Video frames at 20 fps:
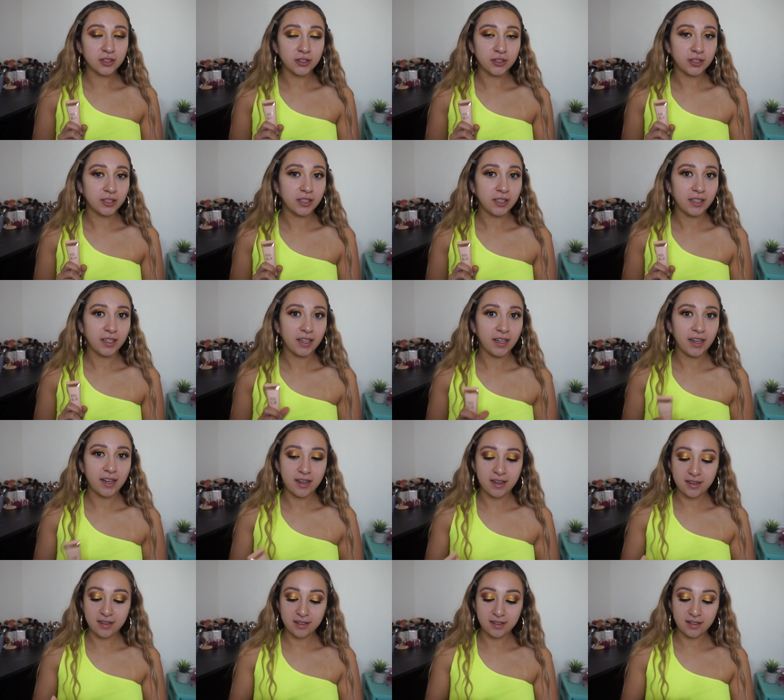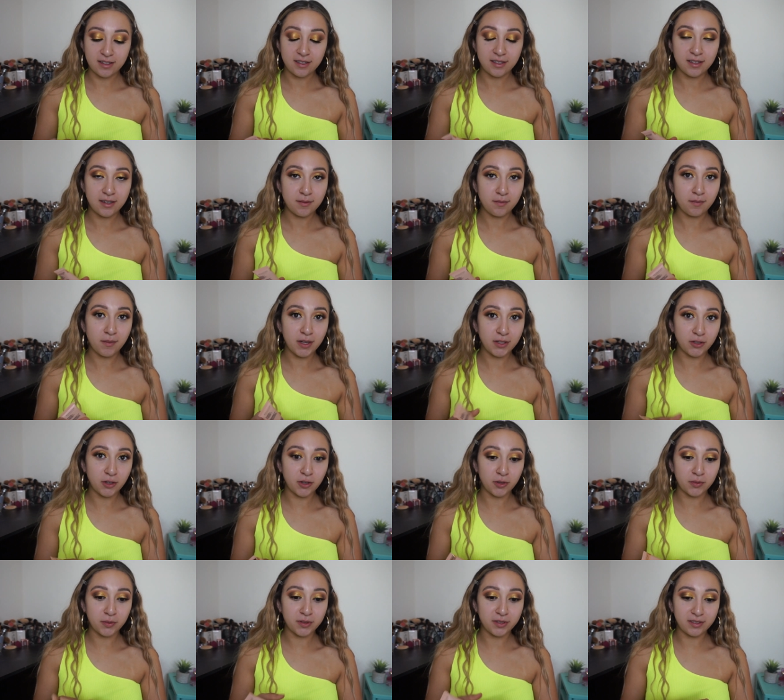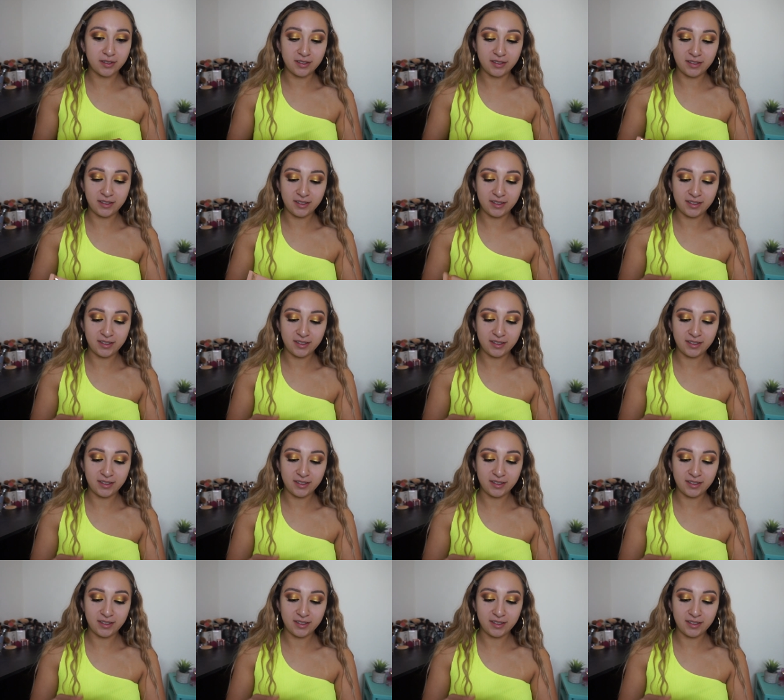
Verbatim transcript: good as my Tarte one.